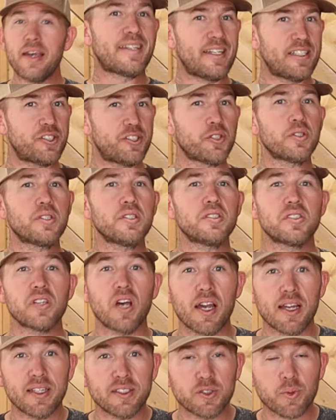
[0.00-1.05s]
get your
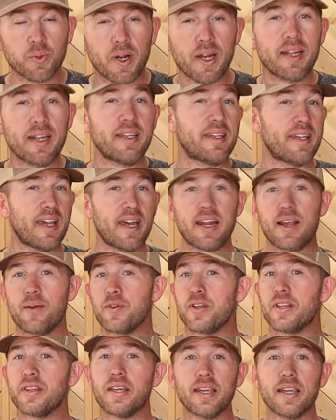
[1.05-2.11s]
designs ready, get
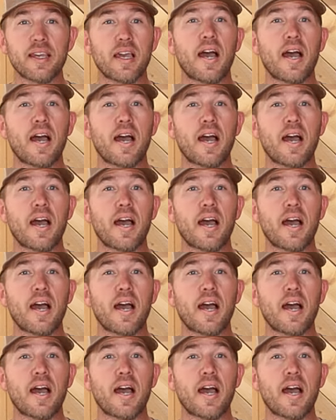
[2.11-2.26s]
everything